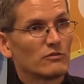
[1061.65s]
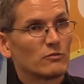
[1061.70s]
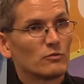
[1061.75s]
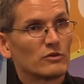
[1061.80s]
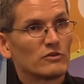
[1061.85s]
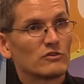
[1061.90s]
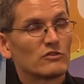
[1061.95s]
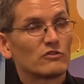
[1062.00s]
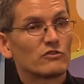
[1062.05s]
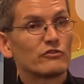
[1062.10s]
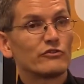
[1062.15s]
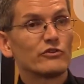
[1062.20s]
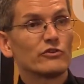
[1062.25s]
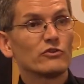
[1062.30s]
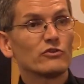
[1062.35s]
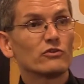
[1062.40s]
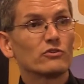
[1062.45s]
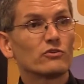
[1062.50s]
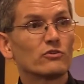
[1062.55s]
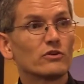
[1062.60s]
which is
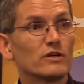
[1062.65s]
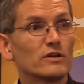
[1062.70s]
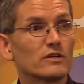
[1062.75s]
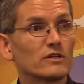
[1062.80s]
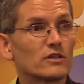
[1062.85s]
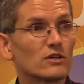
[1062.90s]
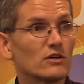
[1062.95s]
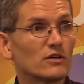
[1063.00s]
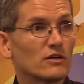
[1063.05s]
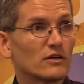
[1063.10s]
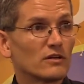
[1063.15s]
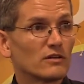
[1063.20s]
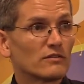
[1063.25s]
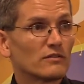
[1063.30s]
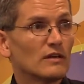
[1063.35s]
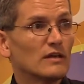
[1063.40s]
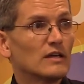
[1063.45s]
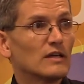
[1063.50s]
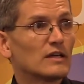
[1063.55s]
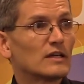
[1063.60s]
still going to cause
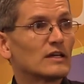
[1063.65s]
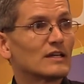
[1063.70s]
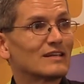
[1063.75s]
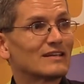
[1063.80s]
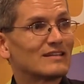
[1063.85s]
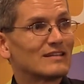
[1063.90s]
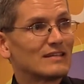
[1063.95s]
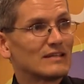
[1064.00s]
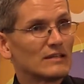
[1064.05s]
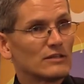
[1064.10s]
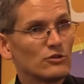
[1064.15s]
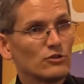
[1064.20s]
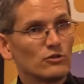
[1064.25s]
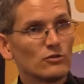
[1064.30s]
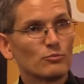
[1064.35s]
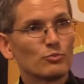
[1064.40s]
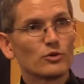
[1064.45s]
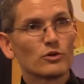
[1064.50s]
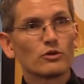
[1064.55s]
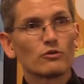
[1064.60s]
continued
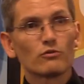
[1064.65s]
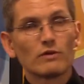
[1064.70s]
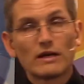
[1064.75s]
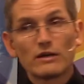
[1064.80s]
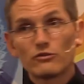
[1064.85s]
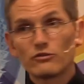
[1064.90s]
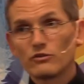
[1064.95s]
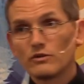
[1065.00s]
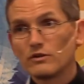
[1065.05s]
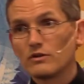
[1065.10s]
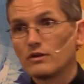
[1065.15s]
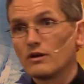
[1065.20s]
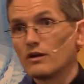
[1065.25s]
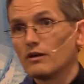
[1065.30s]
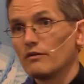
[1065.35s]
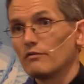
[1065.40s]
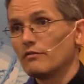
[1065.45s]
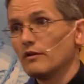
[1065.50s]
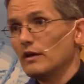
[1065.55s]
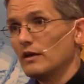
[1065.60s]
progression
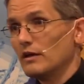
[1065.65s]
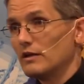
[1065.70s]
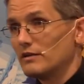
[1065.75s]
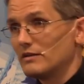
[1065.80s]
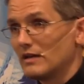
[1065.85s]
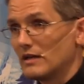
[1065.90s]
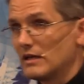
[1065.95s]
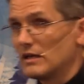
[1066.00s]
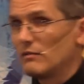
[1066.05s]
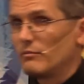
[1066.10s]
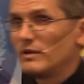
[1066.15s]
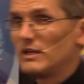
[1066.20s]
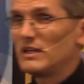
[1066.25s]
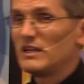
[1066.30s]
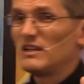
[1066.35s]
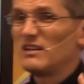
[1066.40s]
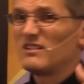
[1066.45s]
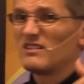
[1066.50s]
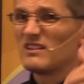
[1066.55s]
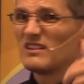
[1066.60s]
of
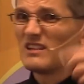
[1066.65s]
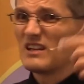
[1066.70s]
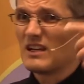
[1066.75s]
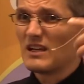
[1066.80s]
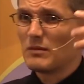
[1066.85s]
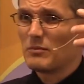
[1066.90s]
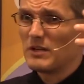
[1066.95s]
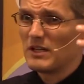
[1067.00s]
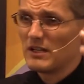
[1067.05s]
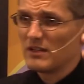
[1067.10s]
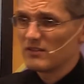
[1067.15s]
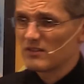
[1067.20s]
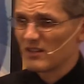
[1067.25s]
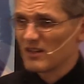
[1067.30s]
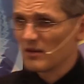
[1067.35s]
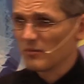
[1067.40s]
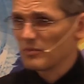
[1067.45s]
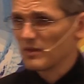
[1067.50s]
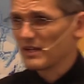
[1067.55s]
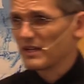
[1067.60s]
diabetes and diabetes
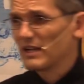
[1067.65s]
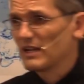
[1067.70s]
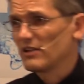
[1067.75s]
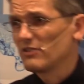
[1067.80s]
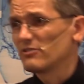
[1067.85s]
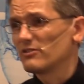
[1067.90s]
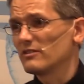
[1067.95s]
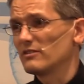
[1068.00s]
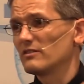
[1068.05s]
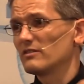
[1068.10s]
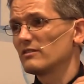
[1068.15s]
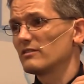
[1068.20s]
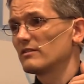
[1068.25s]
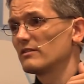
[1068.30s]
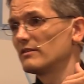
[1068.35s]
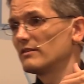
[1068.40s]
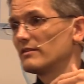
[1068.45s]
complications,